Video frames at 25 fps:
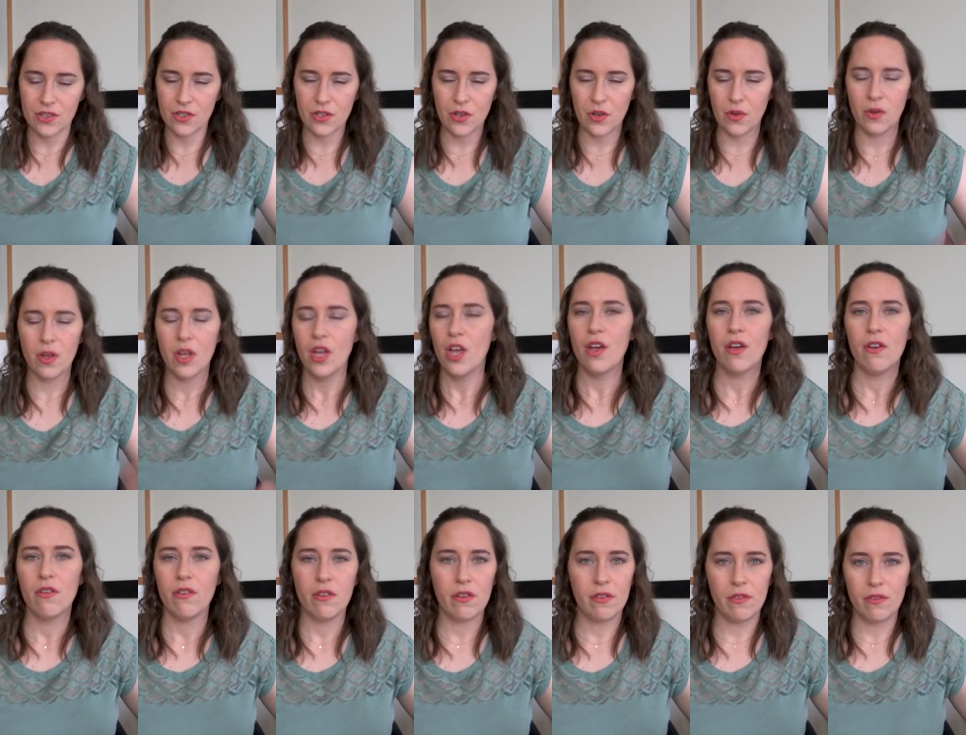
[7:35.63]
So
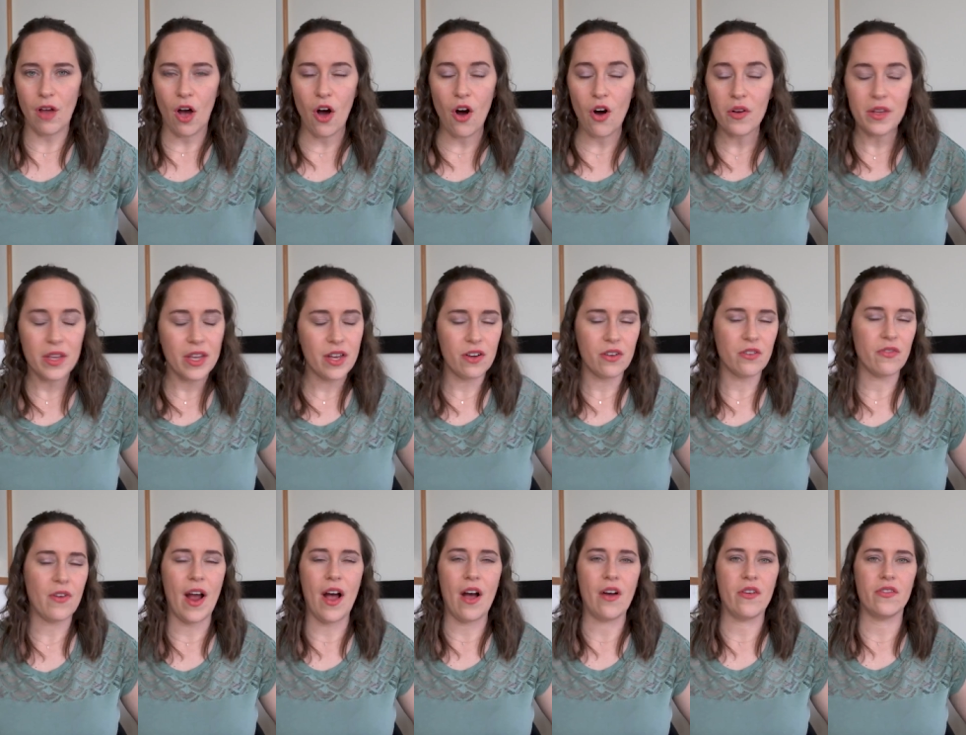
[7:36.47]
all year
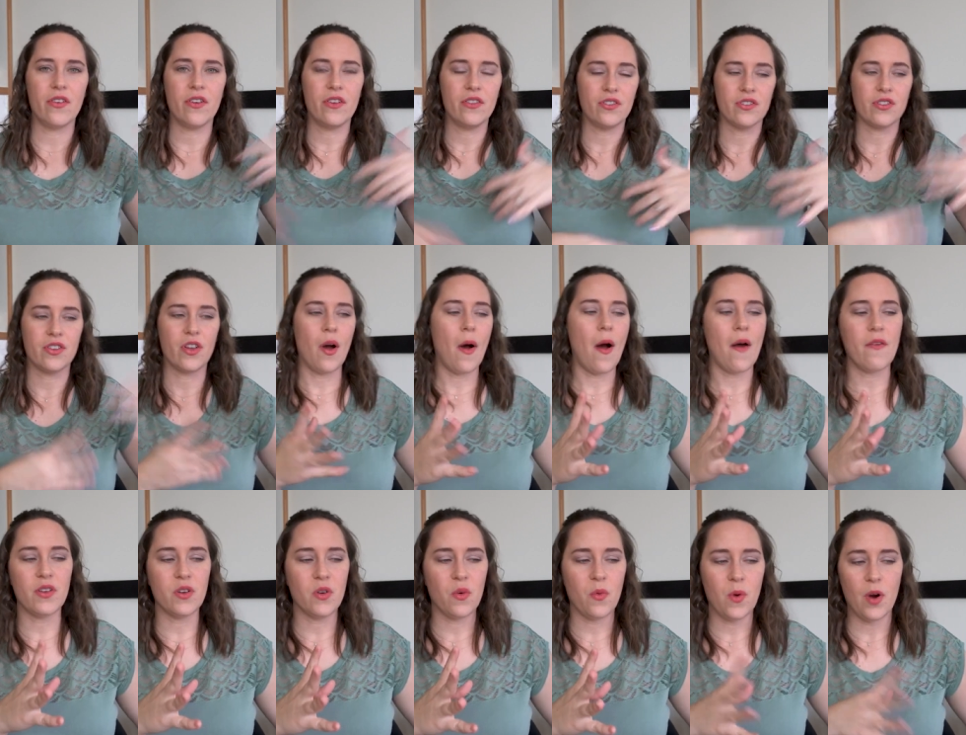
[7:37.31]
round, you can just go
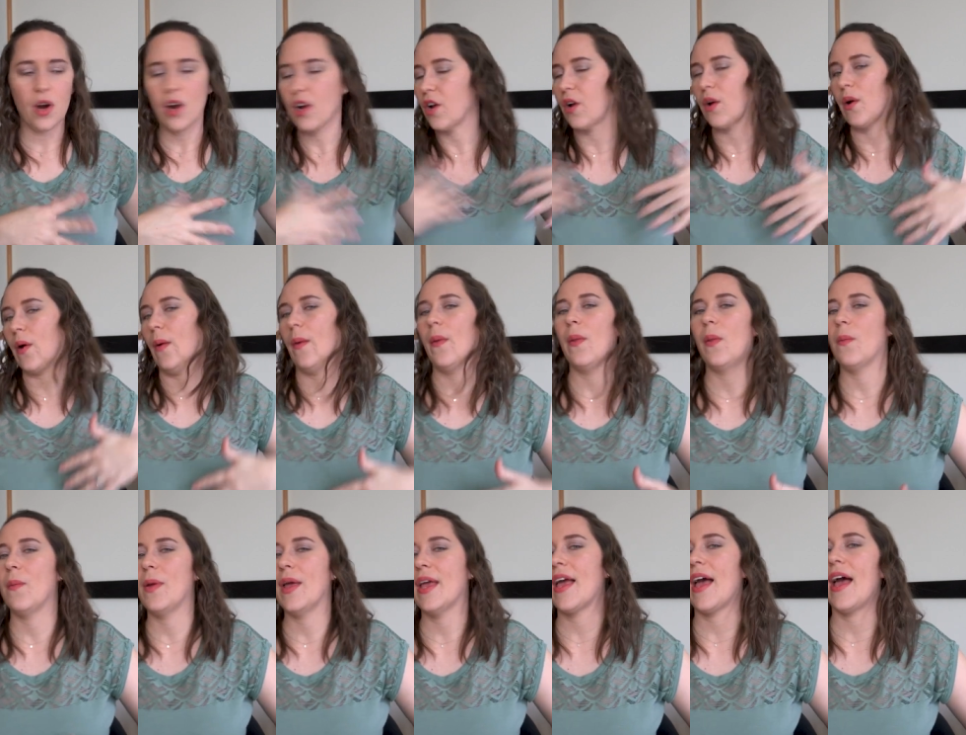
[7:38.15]
after work or go on
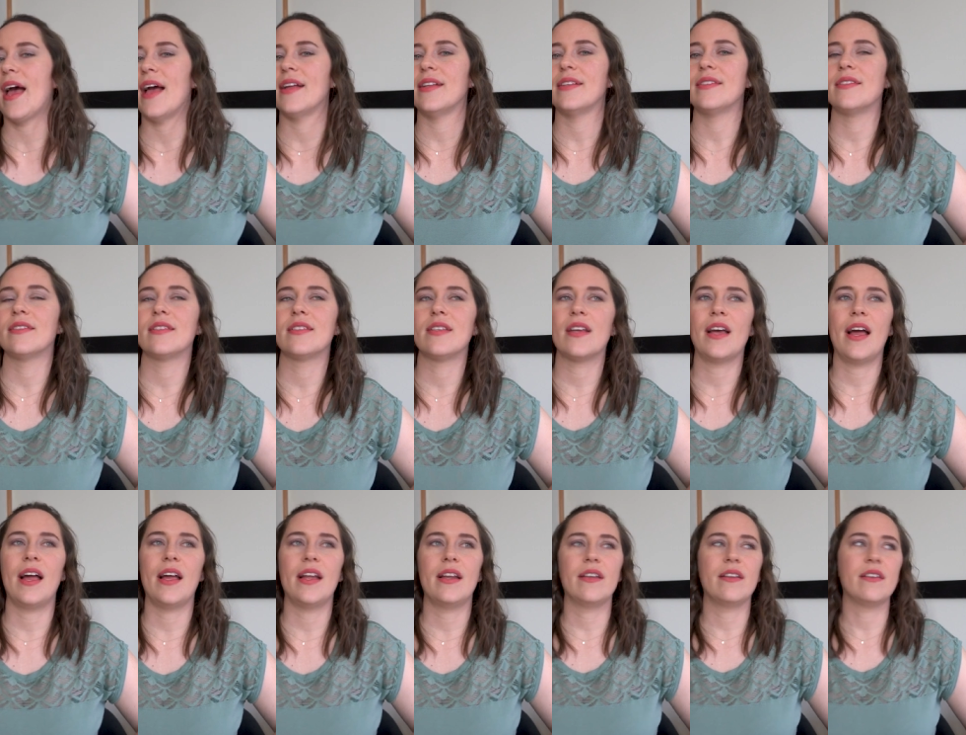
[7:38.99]
the weekends
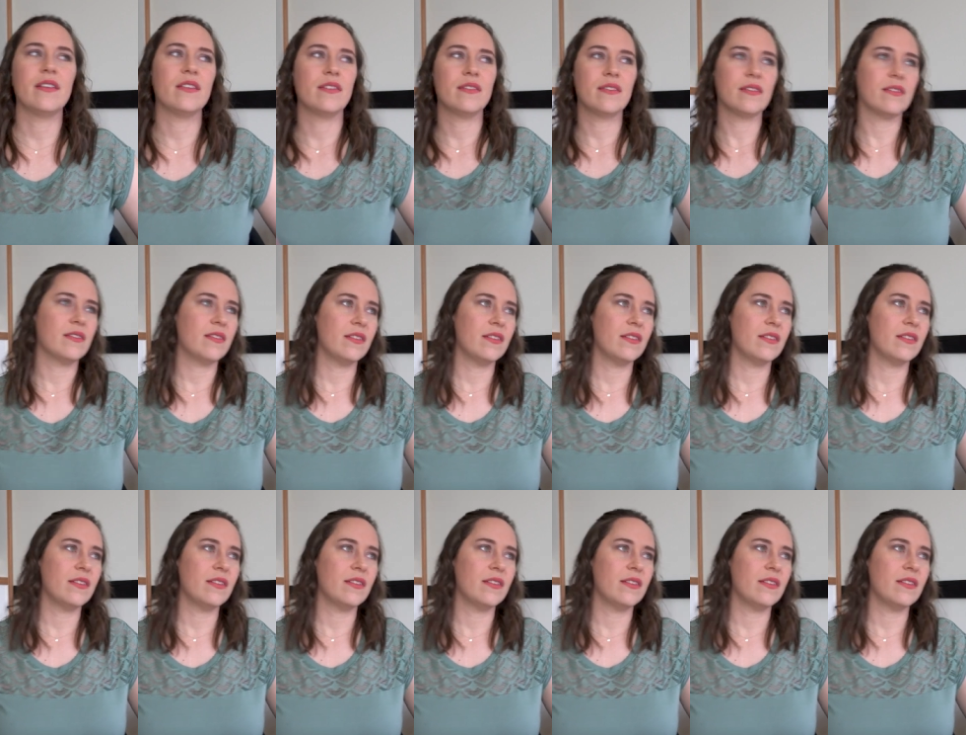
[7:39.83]
and